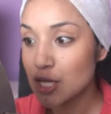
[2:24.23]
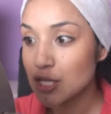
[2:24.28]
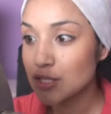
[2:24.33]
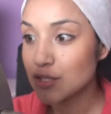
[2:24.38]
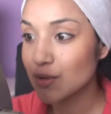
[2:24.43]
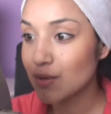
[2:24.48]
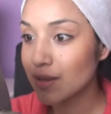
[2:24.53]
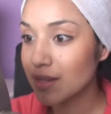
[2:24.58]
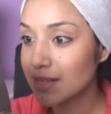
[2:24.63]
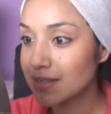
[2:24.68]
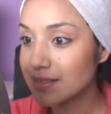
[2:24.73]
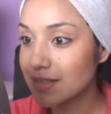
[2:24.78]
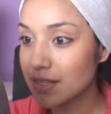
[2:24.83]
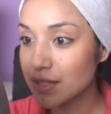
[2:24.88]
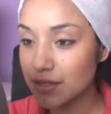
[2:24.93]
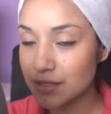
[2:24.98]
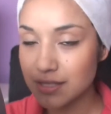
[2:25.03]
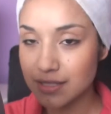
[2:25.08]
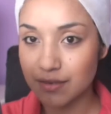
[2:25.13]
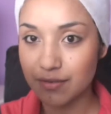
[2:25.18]
So it looks a
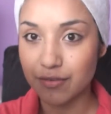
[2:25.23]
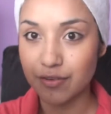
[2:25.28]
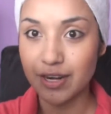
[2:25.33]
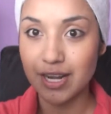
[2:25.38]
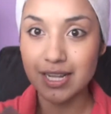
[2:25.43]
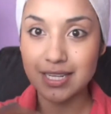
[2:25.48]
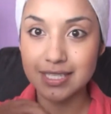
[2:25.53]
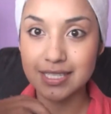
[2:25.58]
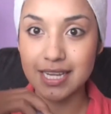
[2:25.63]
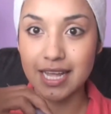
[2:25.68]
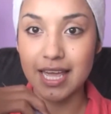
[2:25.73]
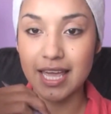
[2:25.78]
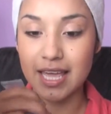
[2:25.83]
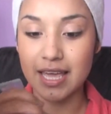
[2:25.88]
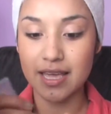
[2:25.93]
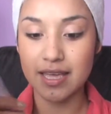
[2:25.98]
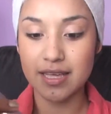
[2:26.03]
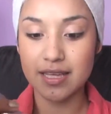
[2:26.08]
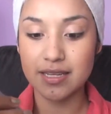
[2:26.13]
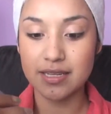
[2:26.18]
little different,
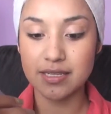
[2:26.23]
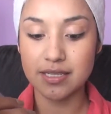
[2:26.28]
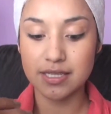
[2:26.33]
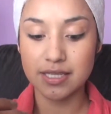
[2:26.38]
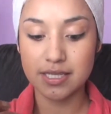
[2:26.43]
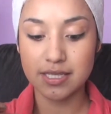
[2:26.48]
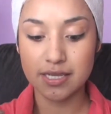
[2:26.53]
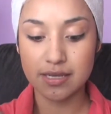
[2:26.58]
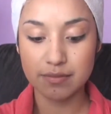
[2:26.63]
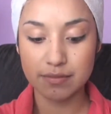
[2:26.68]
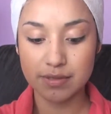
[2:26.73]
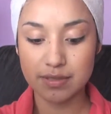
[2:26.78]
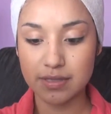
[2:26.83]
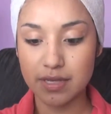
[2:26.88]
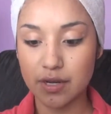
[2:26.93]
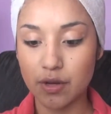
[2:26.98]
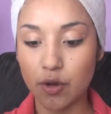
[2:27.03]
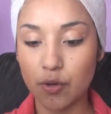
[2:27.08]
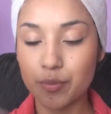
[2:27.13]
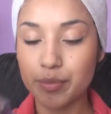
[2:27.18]
and I'm
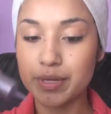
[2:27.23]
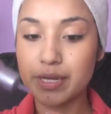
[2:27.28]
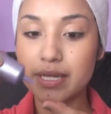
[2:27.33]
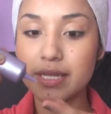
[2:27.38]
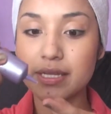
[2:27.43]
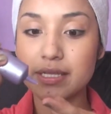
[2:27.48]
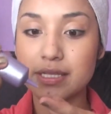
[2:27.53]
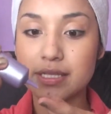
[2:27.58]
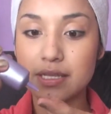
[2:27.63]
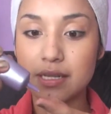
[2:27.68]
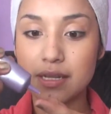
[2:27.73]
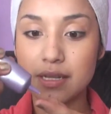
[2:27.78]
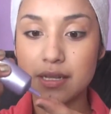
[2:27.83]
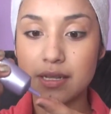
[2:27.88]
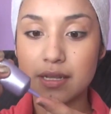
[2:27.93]
just gonna open it.